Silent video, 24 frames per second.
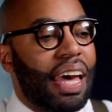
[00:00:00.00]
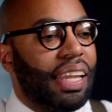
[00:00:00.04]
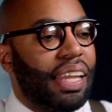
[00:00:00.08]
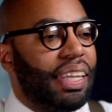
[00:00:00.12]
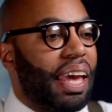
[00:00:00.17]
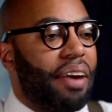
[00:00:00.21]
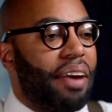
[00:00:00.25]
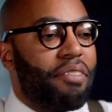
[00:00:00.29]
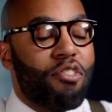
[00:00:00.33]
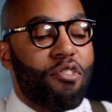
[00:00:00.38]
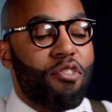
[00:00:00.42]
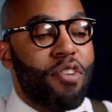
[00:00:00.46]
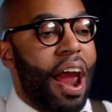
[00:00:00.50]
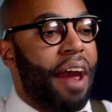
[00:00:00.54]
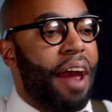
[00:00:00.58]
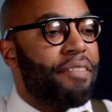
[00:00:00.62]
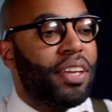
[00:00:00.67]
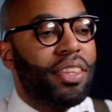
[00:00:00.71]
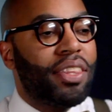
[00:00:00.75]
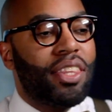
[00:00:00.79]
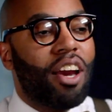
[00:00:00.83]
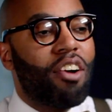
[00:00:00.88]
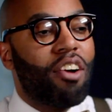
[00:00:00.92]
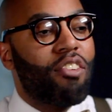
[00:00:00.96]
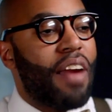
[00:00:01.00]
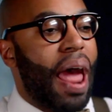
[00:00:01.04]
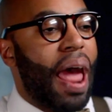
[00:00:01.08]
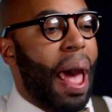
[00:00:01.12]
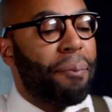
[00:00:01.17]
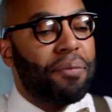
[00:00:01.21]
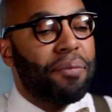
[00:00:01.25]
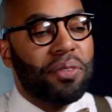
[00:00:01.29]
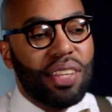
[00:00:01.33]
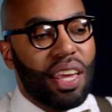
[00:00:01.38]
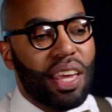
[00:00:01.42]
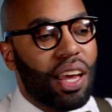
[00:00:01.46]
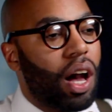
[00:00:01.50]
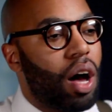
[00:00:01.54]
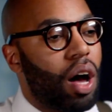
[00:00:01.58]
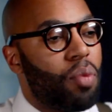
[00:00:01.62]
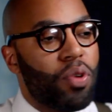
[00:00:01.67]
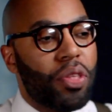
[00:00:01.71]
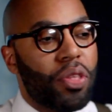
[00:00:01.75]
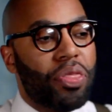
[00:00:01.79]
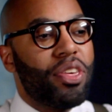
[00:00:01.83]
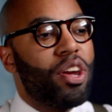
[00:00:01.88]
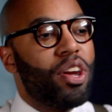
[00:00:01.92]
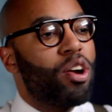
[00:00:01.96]
They have crafted their raps, they come
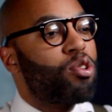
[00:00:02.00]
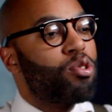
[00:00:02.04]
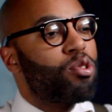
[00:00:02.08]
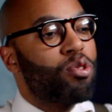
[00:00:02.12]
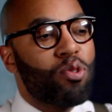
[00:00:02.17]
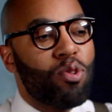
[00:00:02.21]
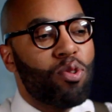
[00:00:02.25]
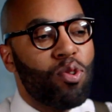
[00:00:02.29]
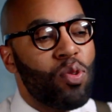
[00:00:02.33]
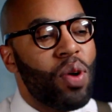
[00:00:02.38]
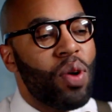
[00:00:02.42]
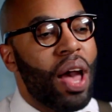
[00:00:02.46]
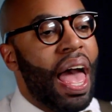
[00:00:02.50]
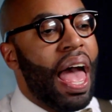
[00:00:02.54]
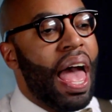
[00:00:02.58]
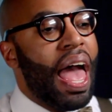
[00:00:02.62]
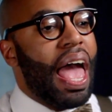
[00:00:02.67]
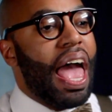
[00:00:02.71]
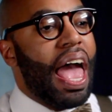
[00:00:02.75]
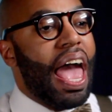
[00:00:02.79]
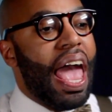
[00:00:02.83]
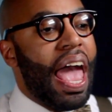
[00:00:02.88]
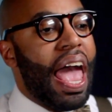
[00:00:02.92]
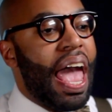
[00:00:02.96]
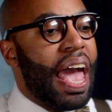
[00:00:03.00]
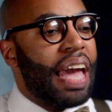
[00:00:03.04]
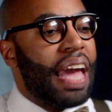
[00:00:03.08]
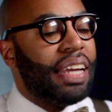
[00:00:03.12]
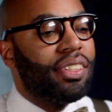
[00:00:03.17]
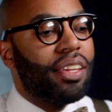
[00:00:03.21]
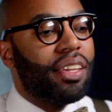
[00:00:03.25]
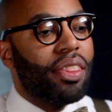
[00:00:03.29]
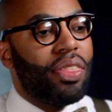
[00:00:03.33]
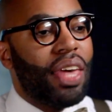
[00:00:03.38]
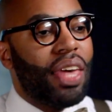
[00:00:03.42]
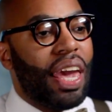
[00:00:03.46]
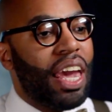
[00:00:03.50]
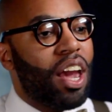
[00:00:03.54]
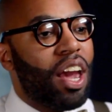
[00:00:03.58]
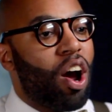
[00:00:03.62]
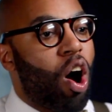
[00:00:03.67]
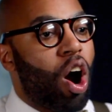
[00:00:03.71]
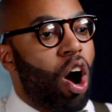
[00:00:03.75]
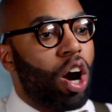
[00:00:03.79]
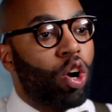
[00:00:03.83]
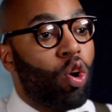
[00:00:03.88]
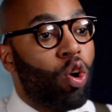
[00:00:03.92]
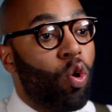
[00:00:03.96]
with their crew, and they
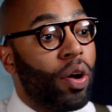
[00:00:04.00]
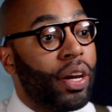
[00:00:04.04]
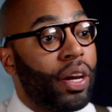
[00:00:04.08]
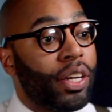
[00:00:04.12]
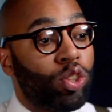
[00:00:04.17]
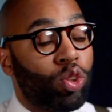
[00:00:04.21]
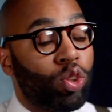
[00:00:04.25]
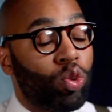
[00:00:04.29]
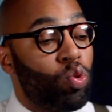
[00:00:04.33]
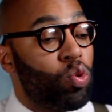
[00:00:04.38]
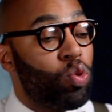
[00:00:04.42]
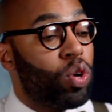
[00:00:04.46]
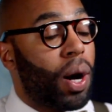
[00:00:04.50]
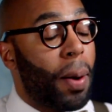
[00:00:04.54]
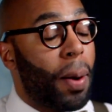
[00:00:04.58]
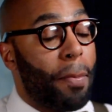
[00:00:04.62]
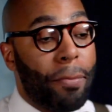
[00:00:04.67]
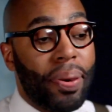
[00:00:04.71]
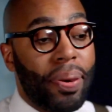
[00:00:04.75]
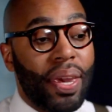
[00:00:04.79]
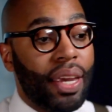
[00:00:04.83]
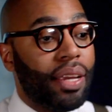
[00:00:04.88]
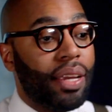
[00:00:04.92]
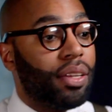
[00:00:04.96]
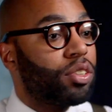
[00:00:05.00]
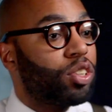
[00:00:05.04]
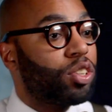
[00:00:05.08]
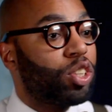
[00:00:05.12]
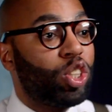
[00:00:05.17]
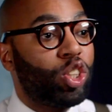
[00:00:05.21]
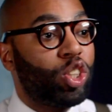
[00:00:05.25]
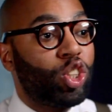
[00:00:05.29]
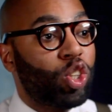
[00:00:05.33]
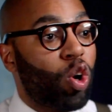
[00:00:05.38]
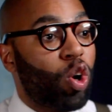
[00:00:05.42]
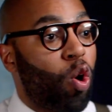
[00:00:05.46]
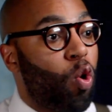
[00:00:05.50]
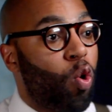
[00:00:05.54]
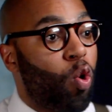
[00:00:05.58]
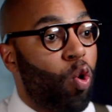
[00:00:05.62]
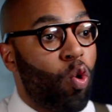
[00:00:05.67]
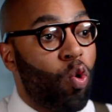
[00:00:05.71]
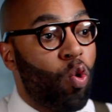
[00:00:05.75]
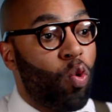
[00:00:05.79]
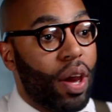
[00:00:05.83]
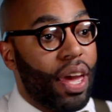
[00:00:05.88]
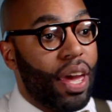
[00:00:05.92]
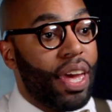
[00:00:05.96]
are going to compete to show
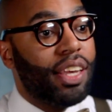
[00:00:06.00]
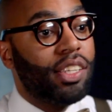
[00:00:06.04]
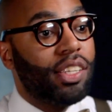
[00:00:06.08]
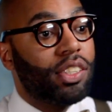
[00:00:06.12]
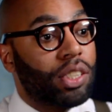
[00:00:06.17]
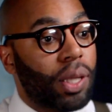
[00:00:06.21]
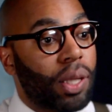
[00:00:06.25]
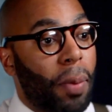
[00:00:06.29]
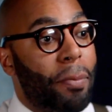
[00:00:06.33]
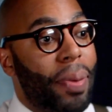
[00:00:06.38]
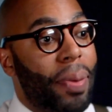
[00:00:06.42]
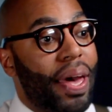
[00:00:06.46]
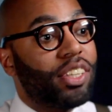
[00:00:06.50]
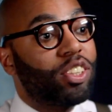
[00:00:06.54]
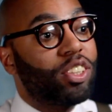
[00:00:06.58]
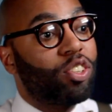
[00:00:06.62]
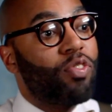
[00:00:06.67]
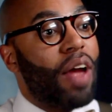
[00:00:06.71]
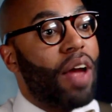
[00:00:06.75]
who is the best